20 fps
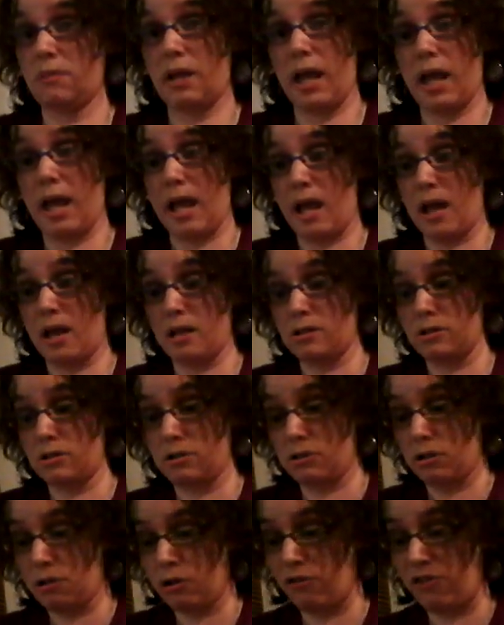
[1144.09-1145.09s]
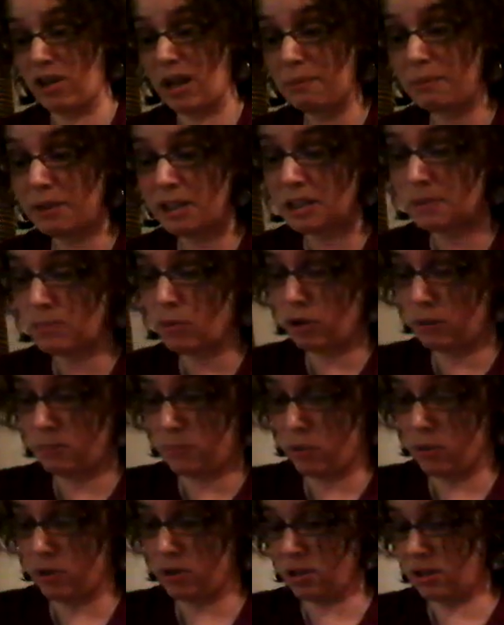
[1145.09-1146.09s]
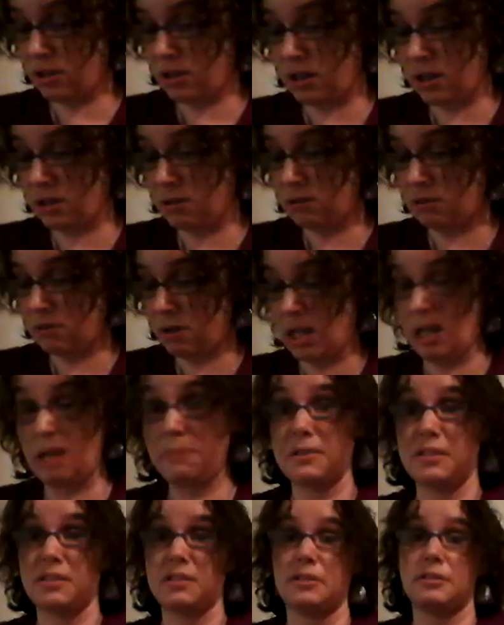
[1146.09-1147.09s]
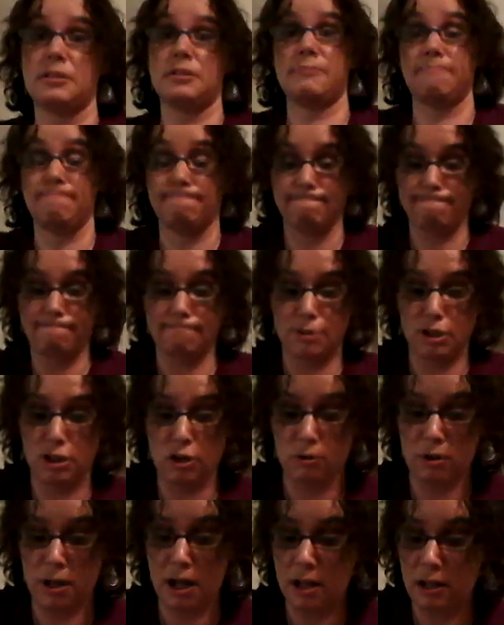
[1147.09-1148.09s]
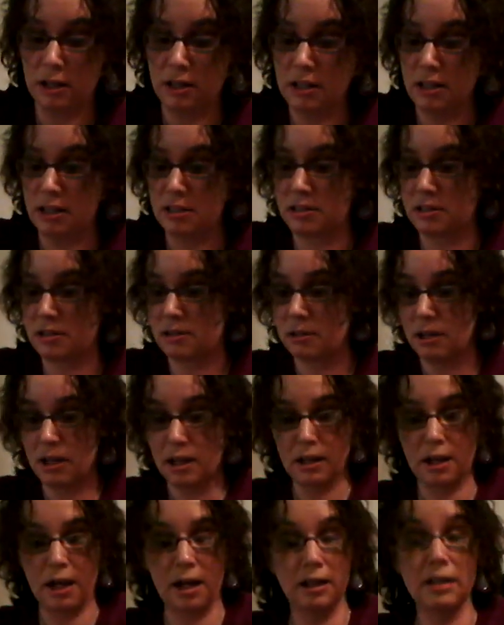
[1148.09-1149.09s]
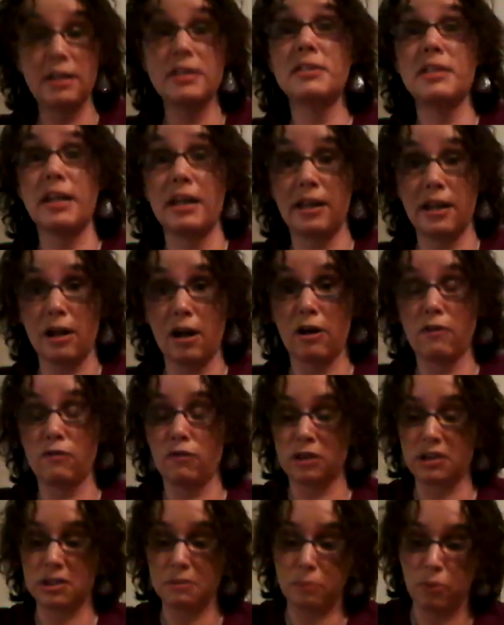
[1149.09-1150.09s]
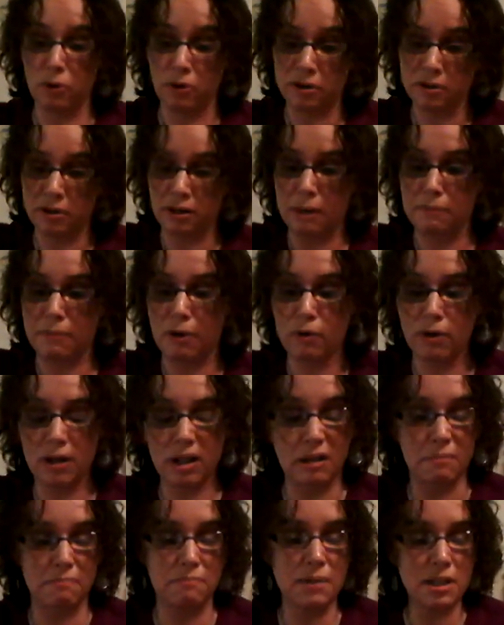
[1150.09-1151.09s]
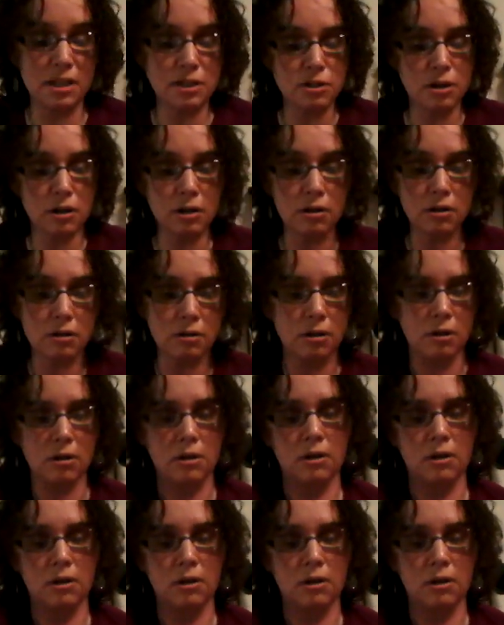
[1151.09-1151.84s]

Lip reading: And her family is more important than any business. So Kelly is taking care of what's important. But we're going to miss her.